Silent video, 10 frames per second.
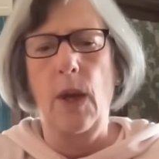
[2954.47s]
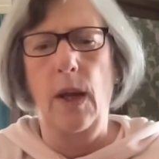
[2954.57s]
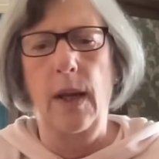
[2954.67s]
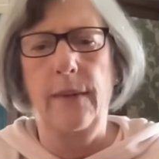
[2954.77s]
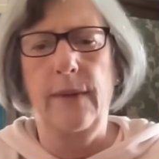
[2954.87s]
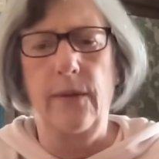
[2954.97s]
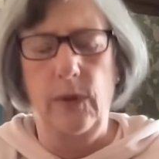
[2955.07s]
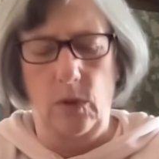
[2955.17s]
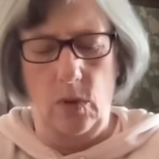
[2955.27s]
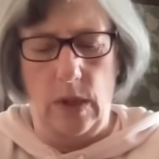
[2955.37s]
Let's have a
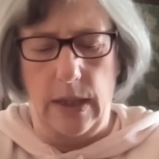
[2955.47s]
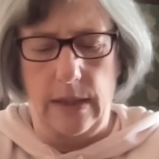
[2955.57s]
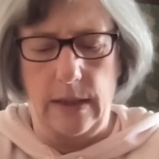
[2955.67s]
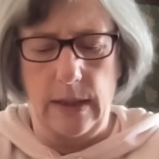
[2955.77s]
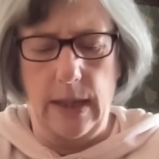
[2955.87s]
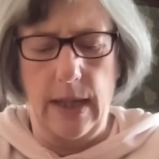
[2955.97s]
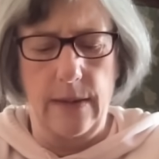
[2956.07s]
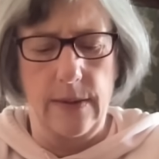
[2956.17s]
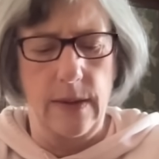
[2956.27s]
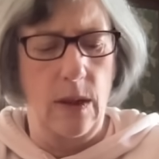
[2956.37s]
look at
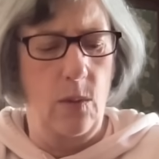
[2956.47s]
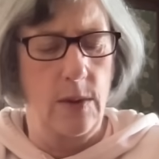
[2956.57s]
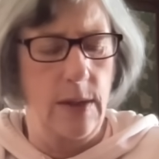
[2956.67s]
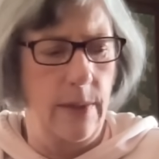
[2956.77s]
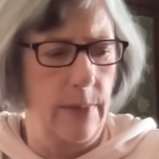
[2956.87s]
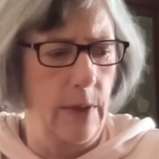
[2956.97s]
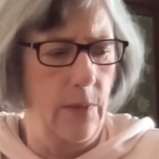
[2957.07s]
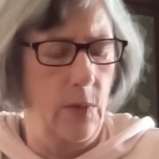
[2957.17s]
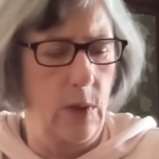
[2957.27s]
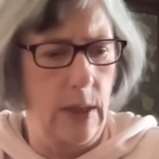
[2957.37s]
Cancer. What's happening
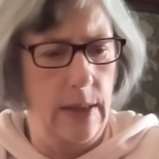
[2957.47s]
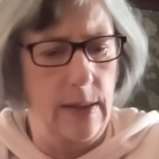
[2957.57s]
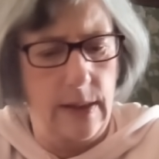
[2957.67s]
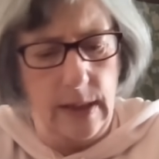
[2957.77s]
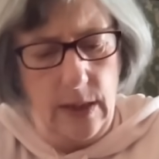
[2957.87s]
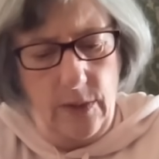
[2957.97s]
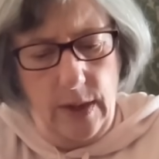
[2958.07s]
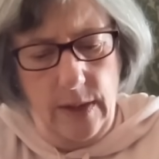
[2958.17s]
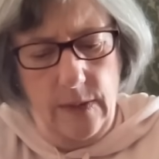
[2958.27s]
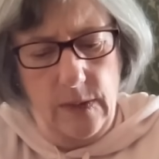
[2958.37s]
for
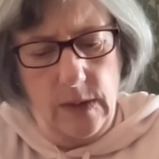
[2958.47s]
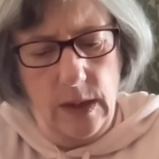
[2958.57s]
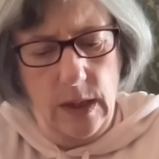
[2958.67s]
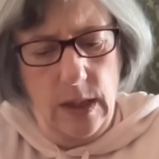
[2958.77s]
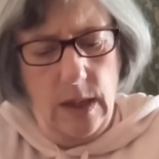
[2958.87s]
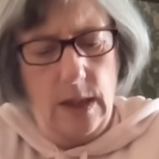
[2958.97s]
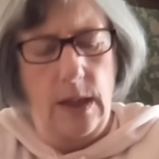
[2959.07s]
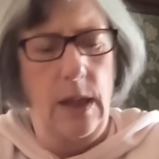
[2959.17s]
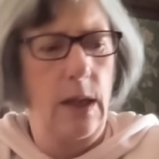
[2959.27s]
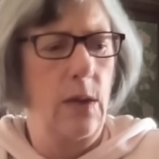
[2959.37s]
Cancerians
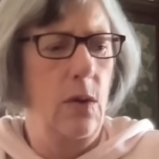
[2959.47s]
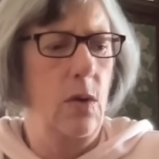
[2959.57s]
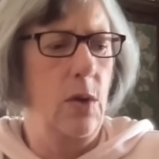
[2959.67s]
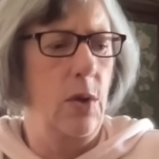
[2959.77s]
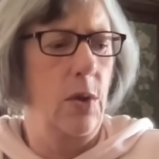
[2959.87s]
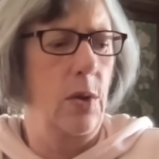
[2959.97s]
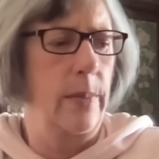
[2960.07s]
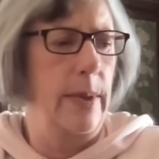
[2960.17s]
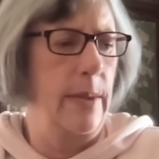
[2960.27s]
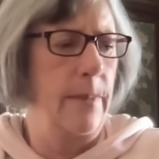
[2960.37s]
in
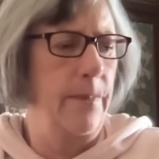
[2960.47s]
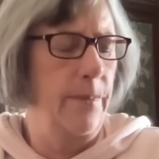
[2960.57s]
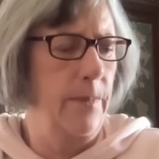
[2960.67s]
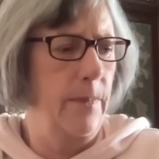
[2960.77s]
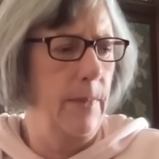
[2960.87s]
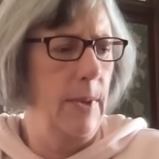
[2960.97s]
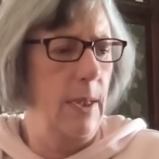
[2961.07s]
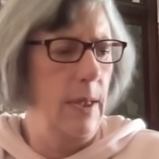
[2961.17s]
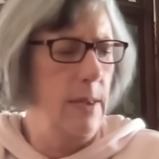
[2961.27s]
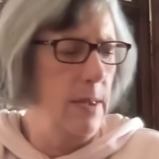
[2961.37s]
October?
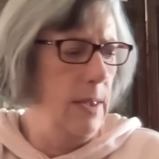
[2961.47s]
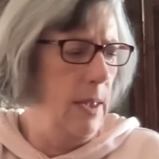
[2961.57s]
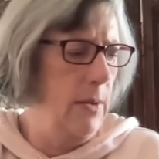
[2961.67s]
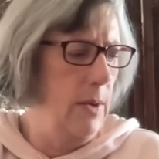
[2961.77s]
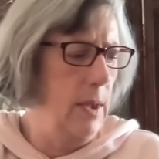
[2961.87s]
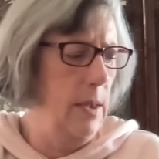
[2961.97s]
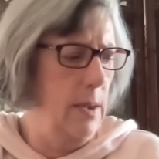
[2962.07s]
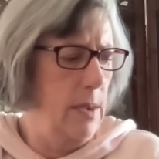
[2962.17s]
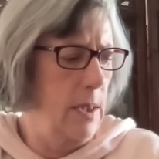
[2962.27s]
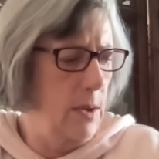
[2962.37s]

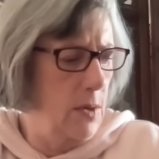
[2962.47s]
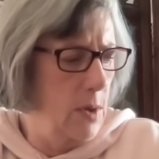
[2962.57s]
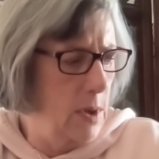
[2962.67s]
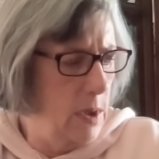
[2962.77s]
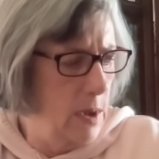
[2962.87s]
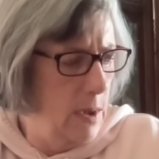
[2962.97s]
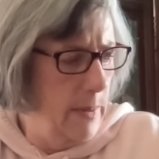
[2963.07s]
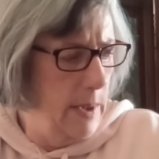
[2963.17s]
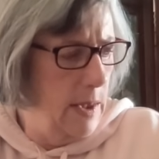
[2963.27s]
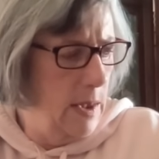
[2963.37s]
Cancerians in
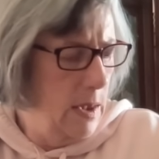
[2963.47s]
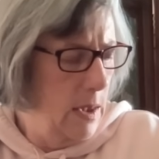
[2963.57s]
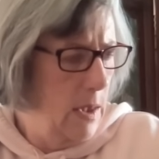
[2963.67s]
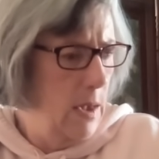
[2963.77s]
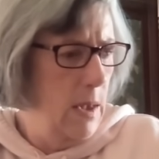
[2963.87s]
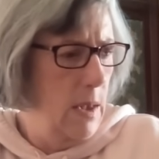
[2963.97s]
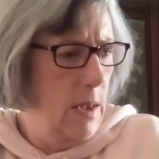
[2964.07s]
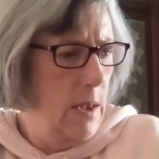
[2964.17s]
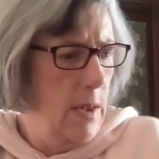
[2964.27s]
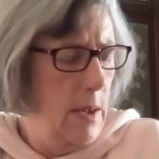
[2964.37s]
October.
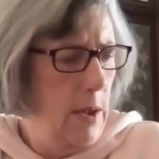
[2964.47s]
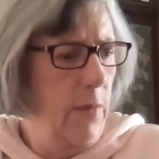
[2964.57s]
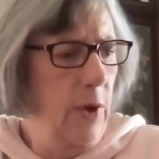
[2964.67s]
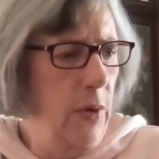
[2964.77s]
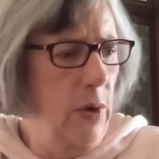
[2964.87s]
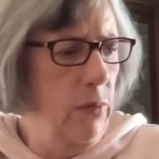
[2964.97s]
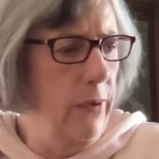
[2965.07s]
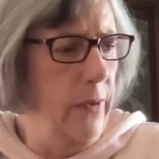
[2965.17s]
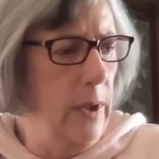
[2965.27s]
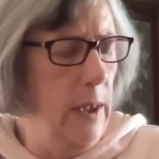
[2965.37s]
You're very
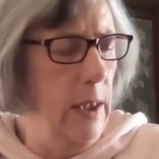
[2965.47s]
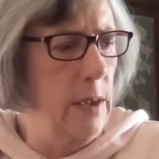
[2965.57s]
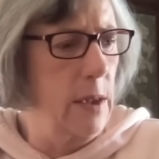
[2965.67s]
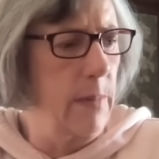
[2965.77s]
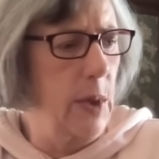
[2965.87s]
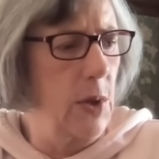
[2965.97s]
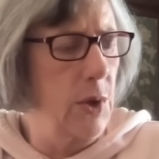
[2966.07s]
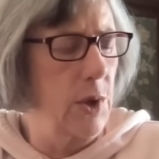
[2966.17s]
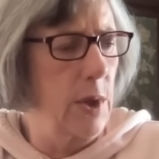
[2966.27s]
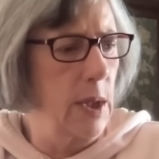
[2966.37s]
resilient
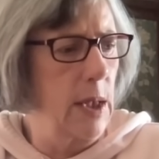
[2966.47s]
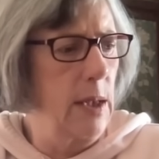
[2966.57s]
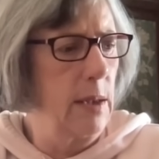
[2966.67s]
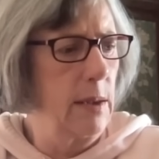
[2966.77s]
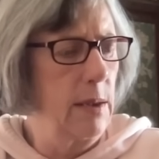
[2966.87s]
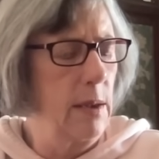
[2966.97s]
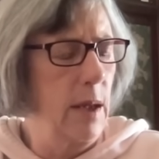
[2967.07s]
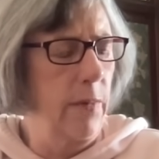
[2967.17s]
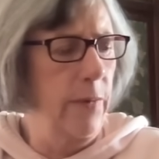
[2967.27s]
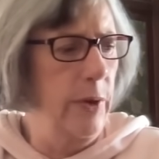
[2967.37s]
emotionally,
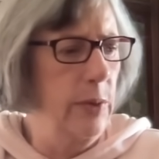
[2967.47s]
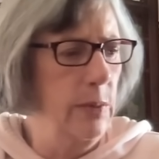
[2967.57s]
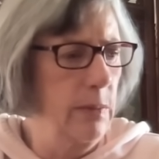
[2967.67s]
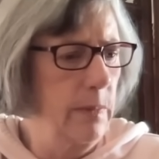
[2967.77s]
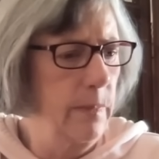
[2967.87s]
I feel.